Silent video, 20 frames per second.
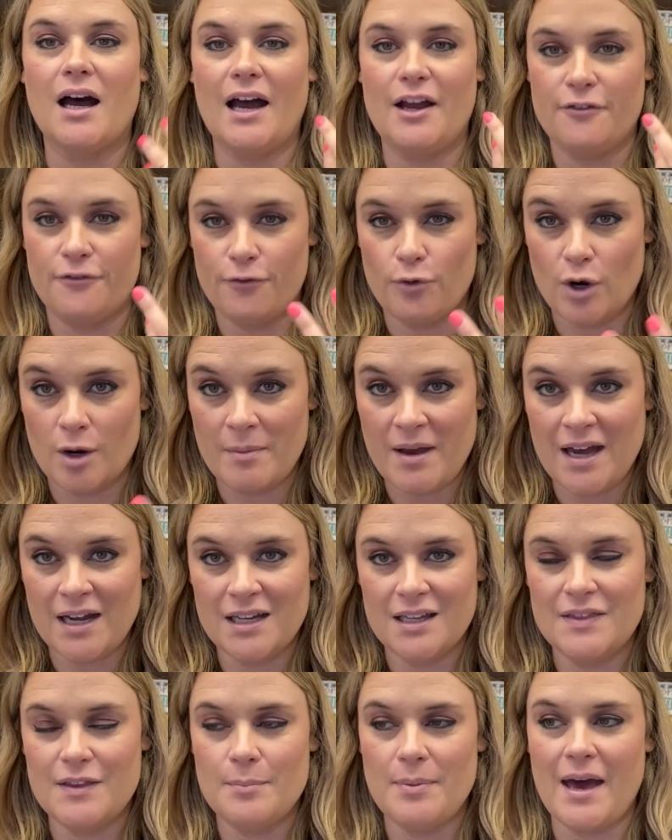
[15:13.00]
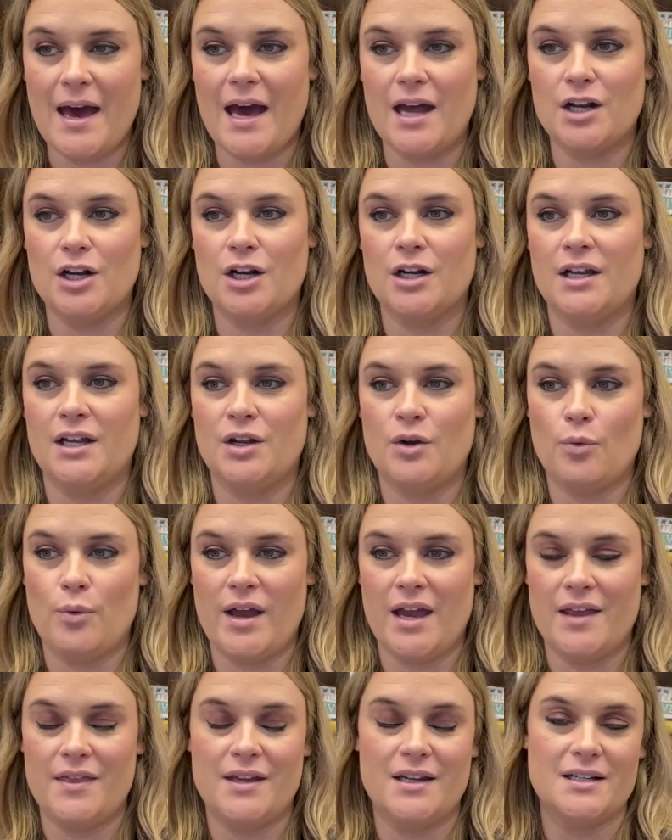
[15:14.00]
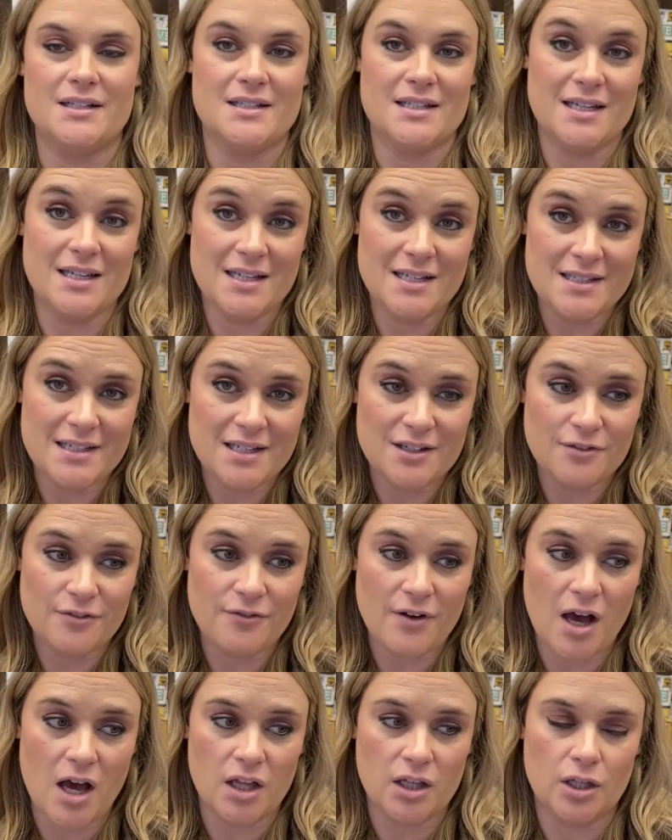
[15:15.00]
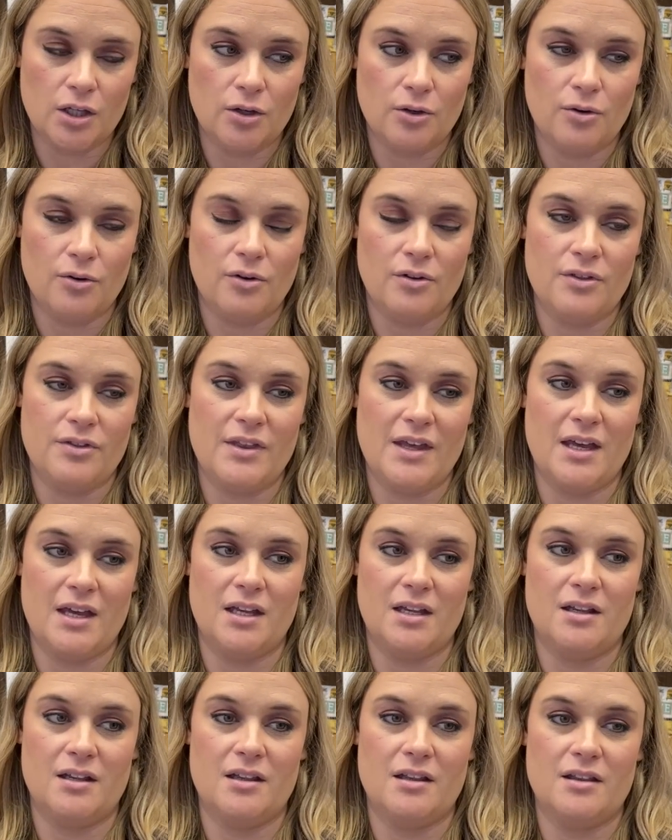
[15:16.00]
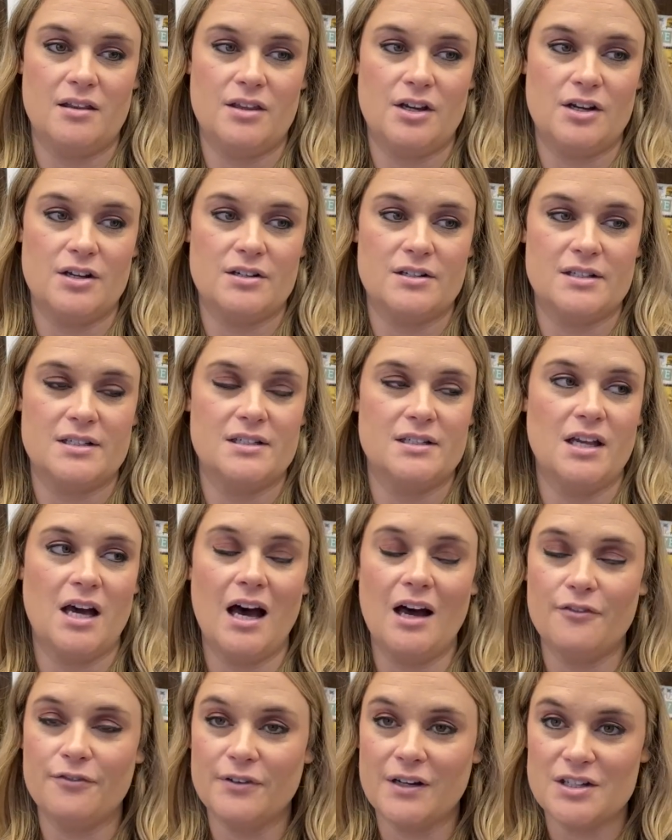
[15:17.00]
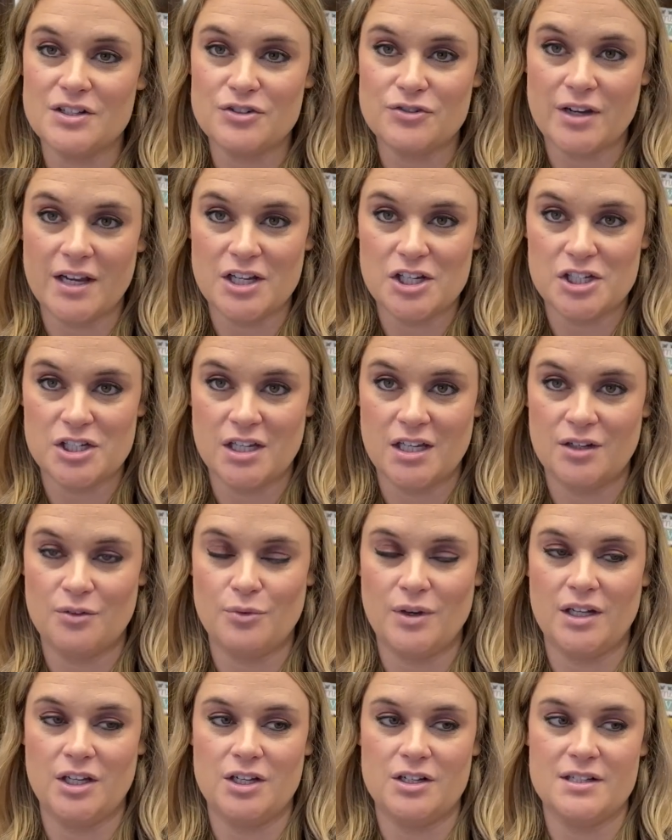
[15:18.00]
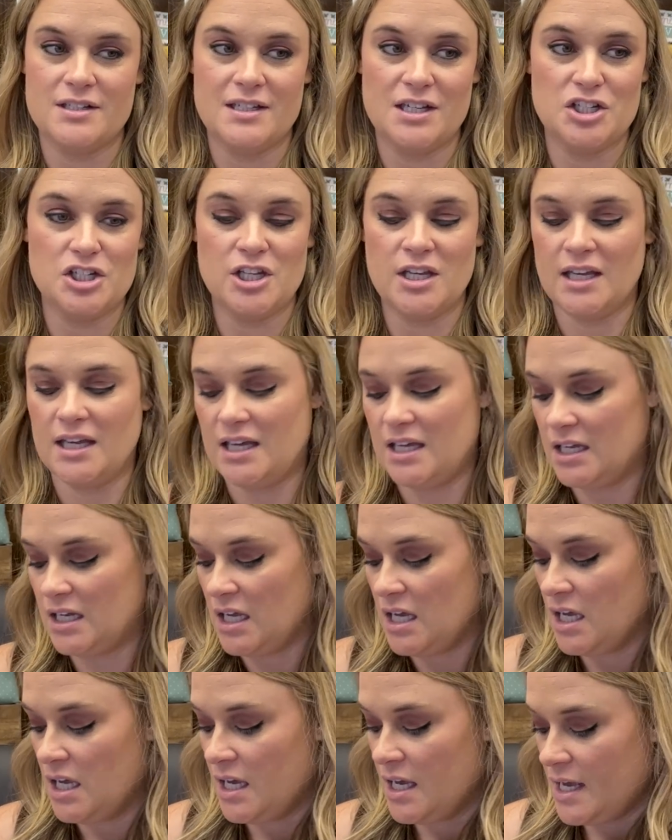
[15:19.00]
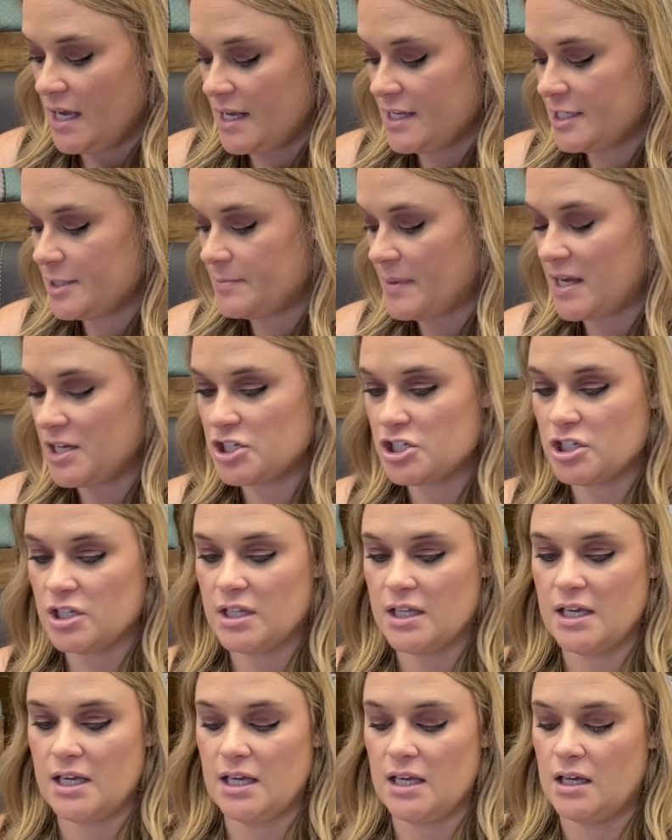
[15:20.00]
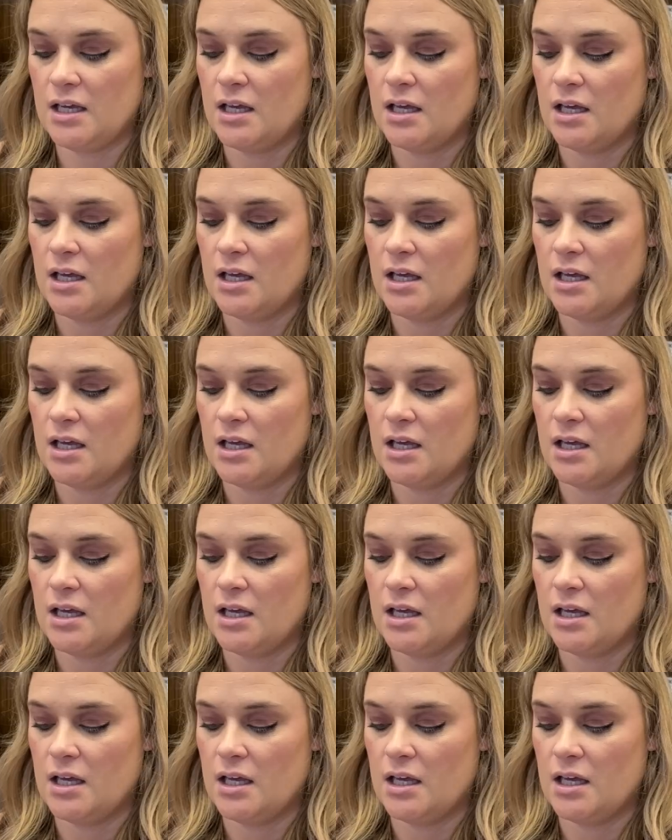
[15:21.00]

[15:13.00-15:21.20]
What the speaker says: formatted the pattern in a way that it's easy to follow, that there's not frustration when you're stitching it, especially